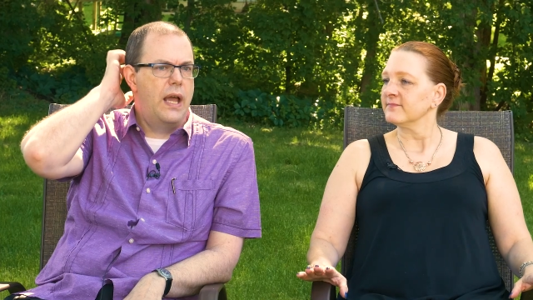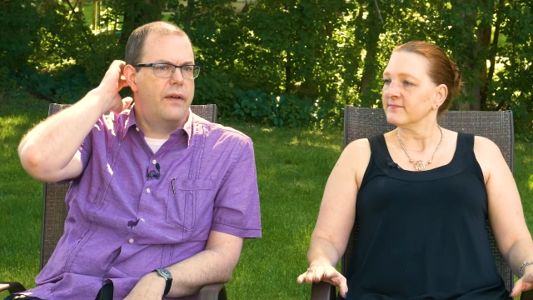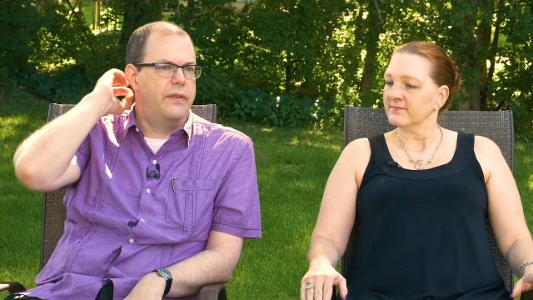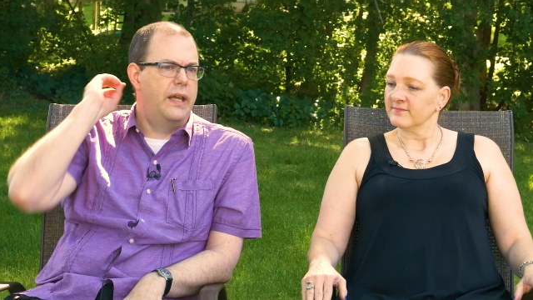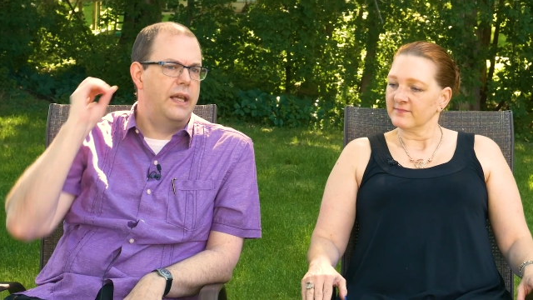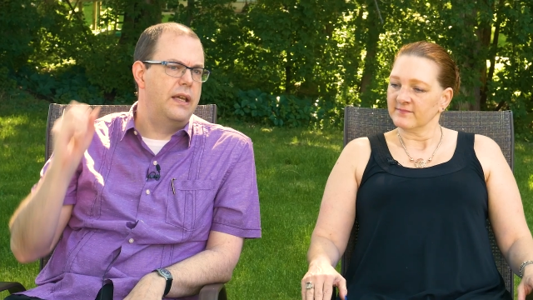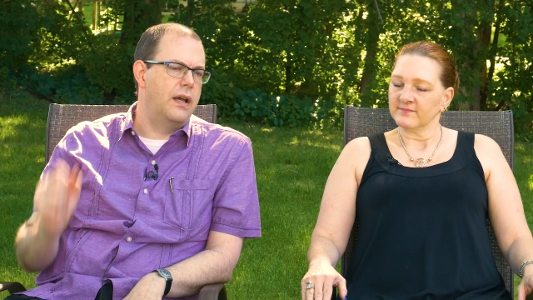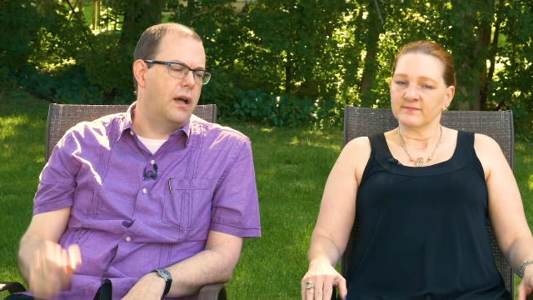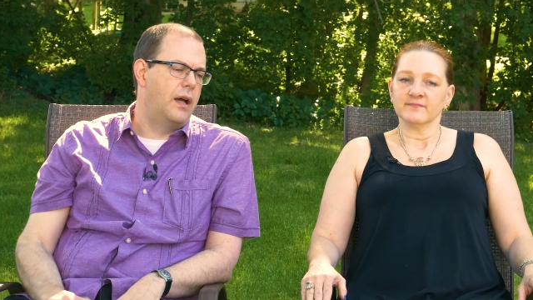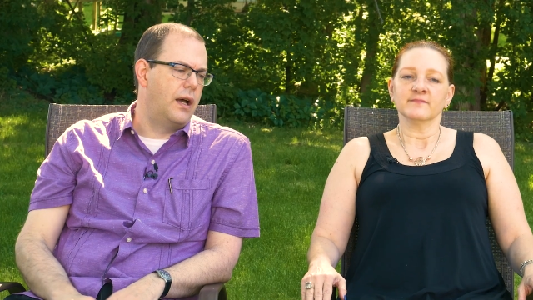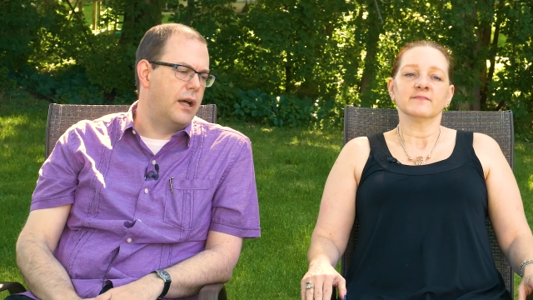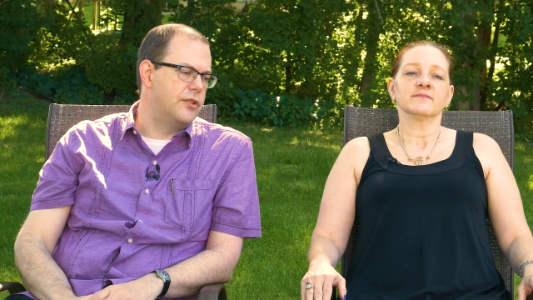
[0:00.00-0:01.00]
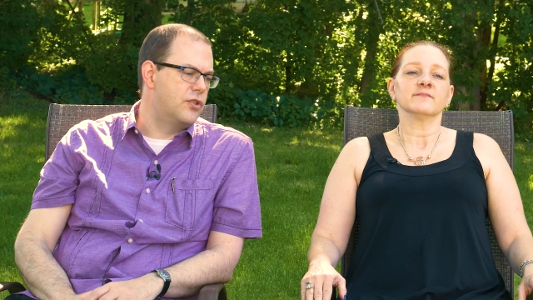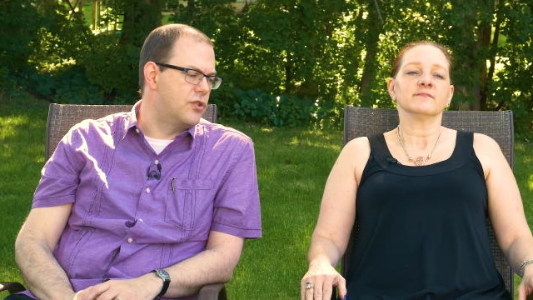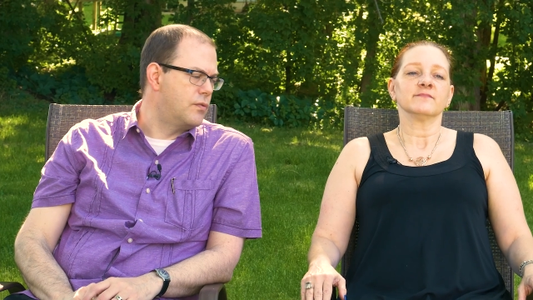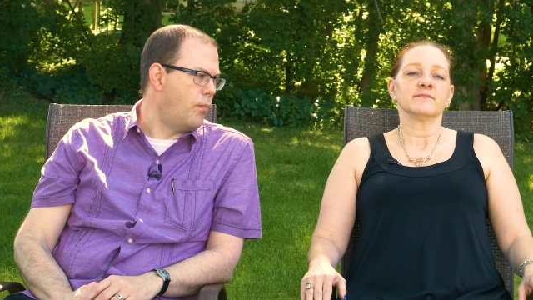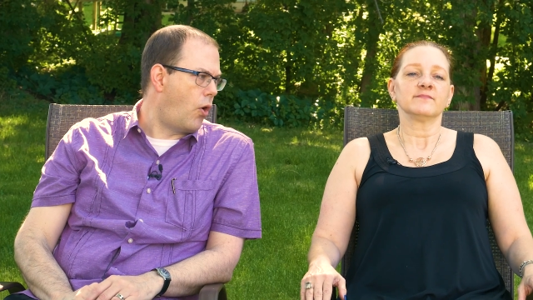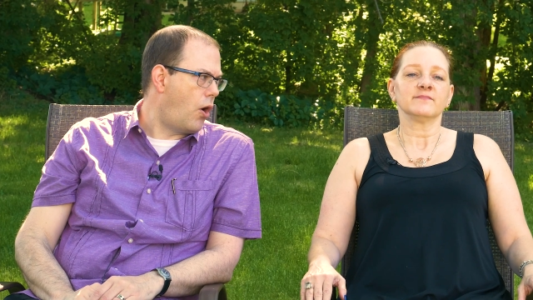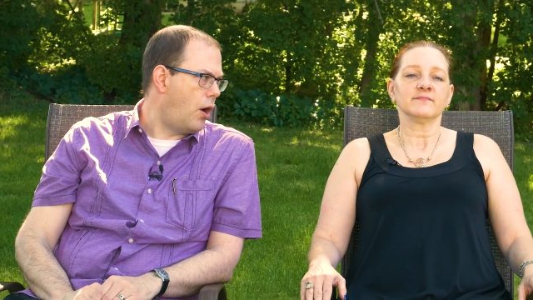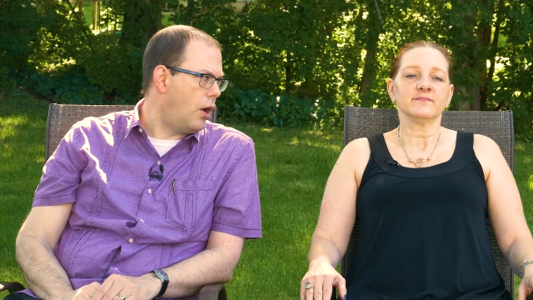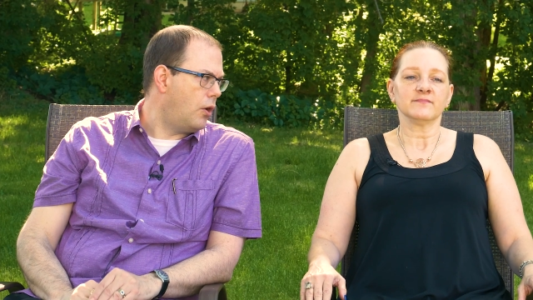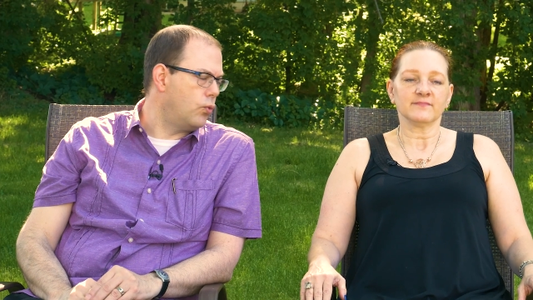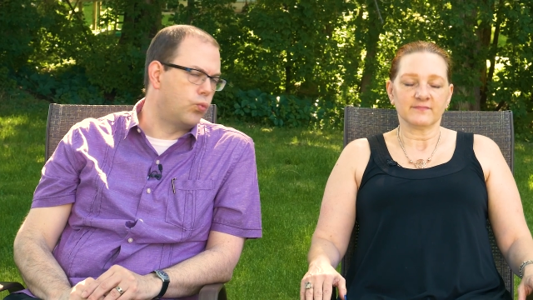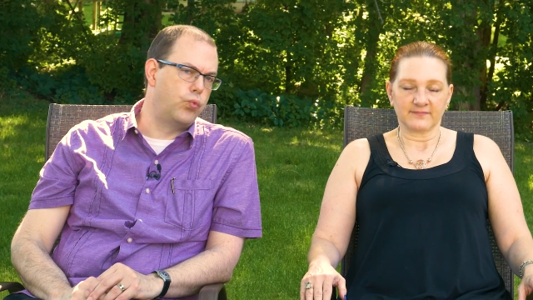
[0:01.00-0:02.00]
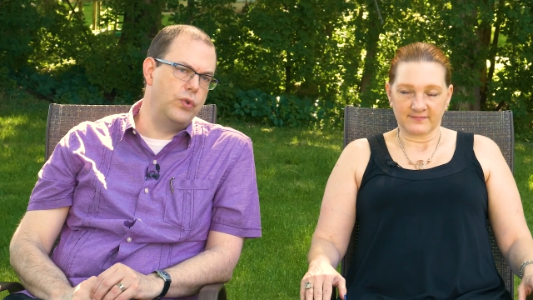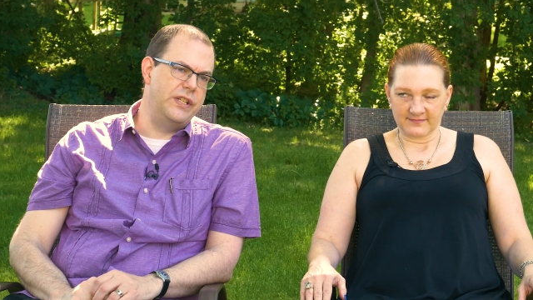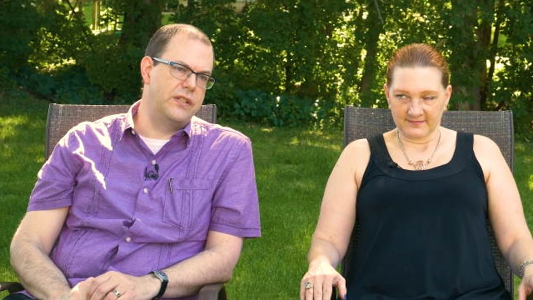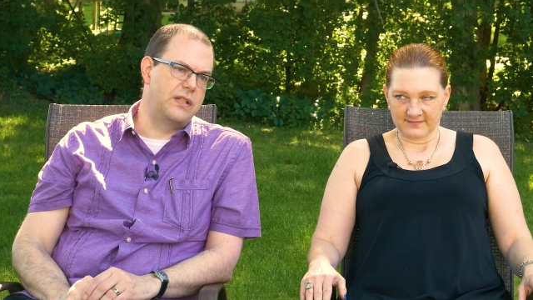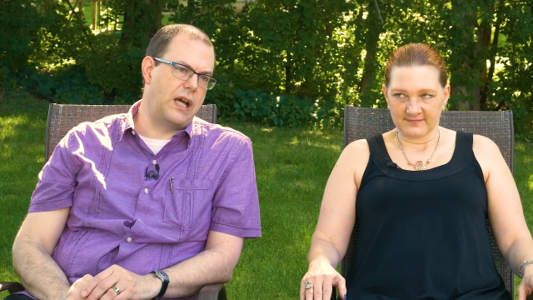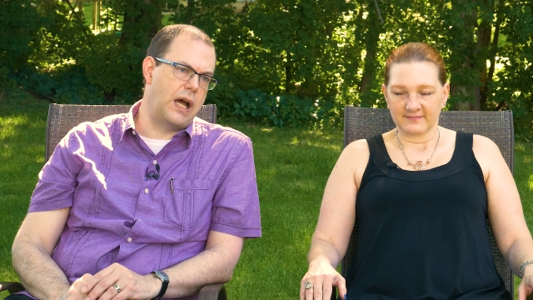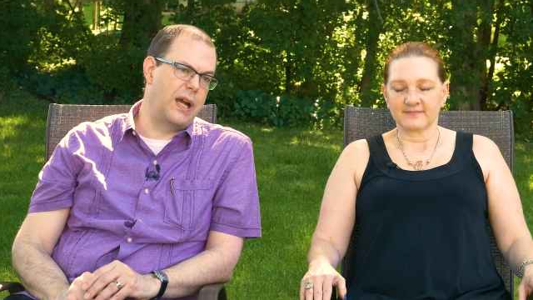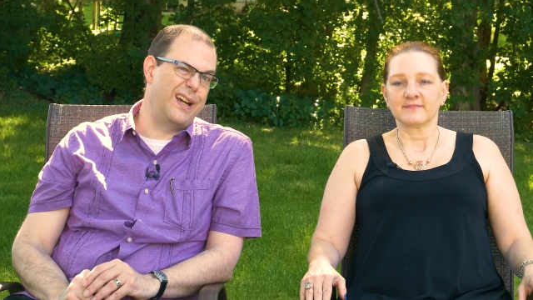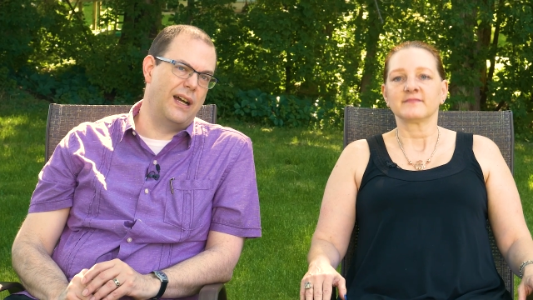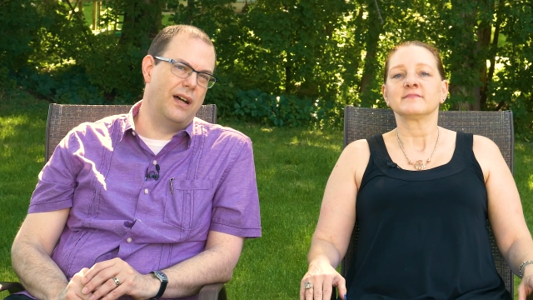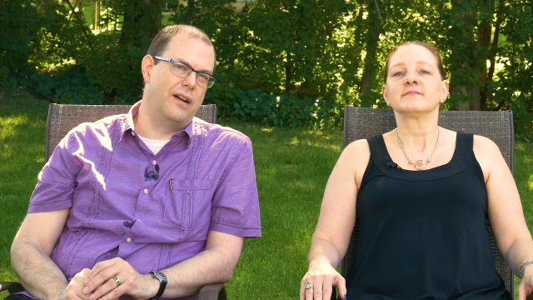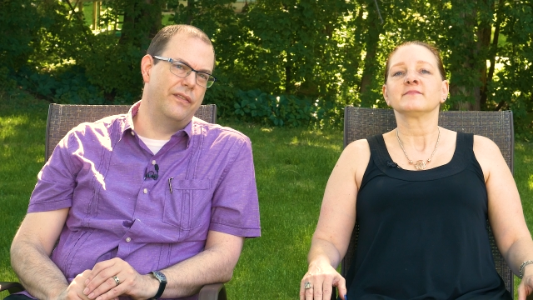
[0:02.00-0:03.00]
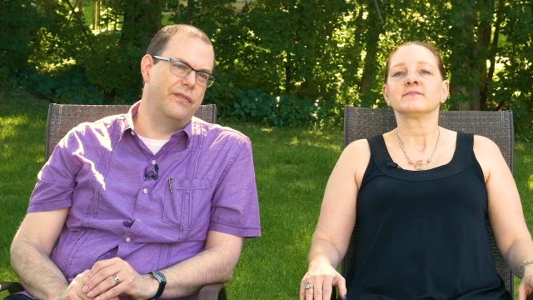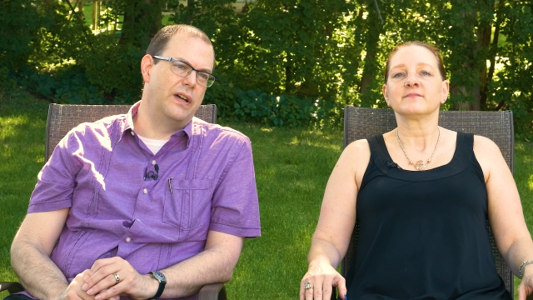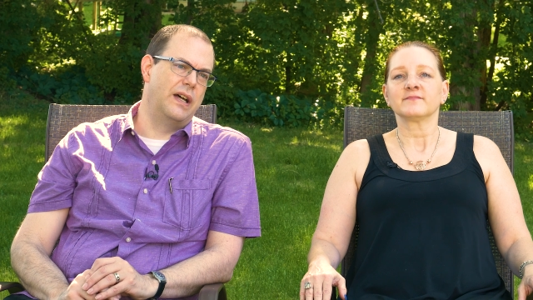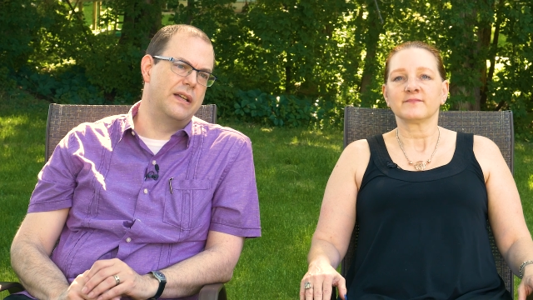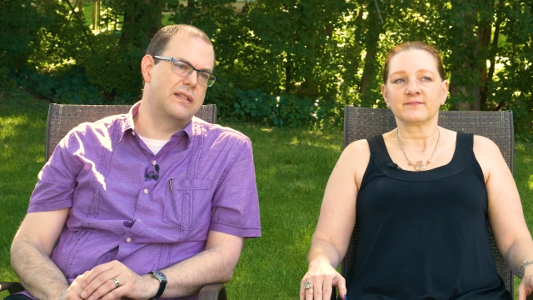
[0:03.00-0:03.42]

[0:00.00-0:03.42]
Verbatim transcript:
Speaker 1: have a uh, a small restock of uh,